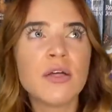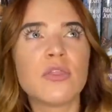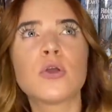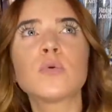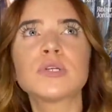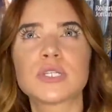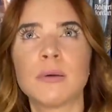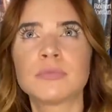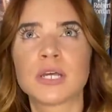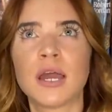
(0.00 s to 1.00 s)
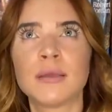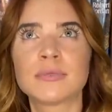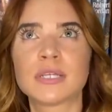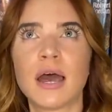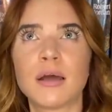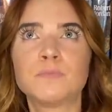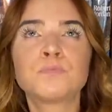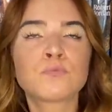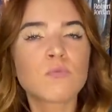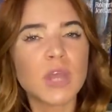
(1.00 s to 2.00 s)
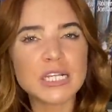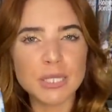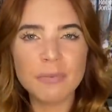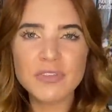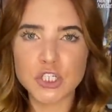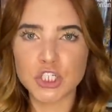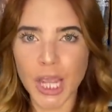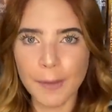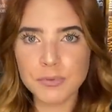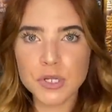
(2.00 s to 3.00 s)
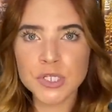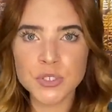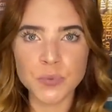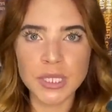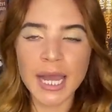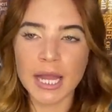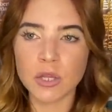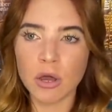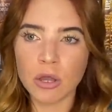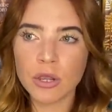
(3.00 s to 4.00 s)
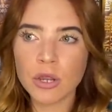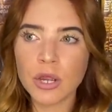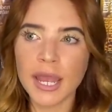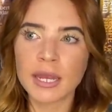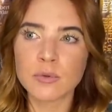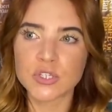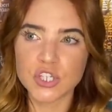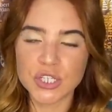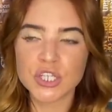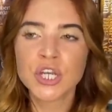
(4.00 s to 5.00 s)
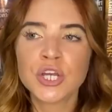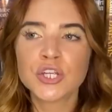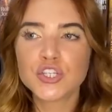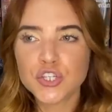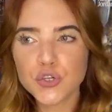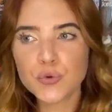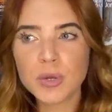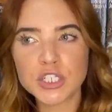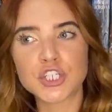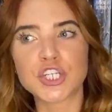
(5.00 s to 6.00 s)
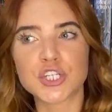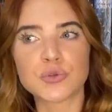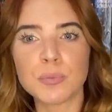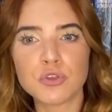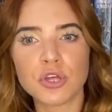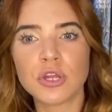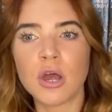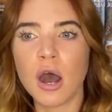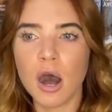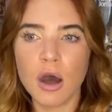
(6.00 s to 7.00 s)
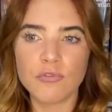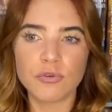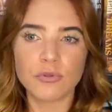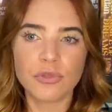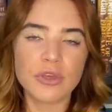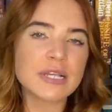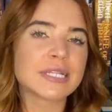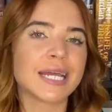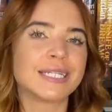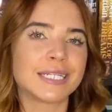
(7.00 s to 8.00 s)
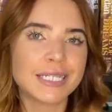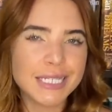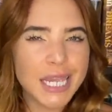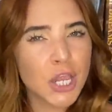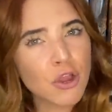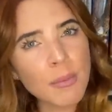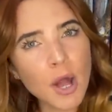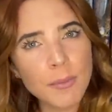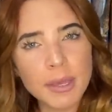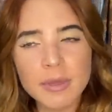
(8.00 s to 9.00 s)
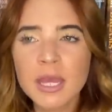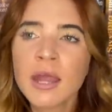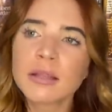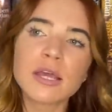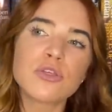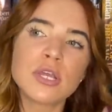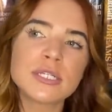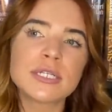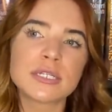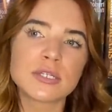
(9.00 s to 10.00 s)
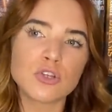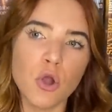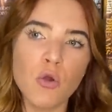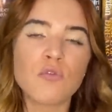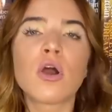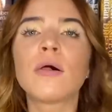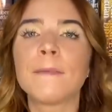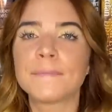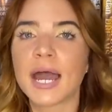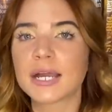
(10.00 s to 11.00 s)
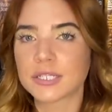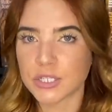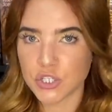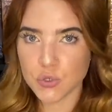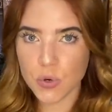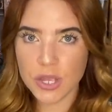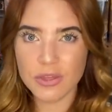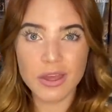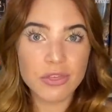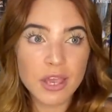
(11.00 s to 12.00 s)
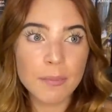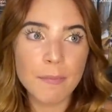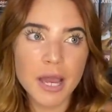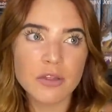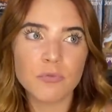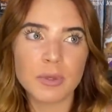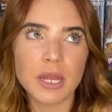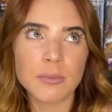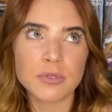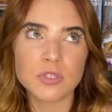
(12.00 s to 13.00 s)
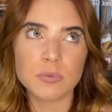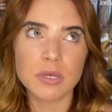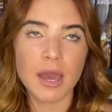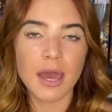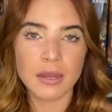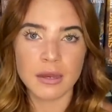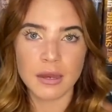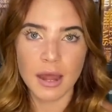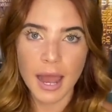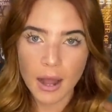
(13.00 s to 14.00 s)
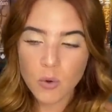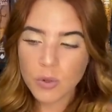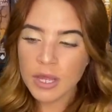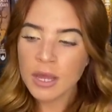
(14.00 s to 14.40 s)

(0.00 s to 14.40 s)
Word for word: There were some times that some of the chapters really got longer and it was just too much description of things I didn't care about maybe, like things that didn't overall impact the story that I think might have been able to be edited out.